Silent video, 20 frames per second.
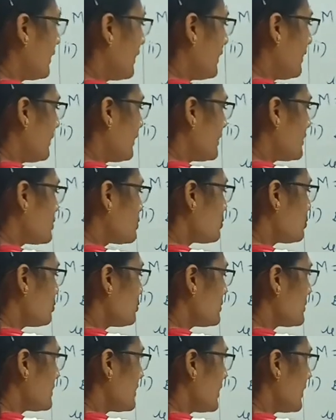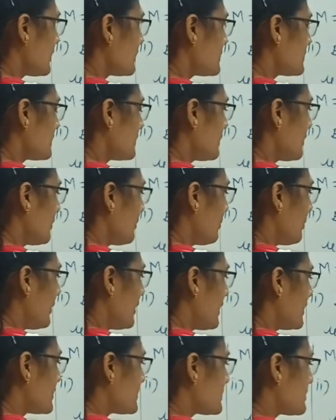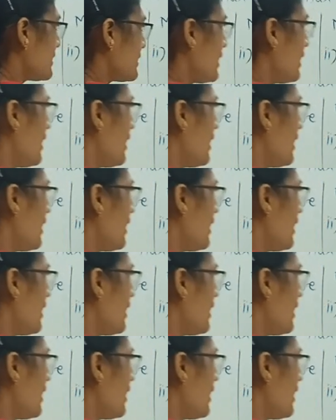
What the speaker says: 10 raised to 6 plus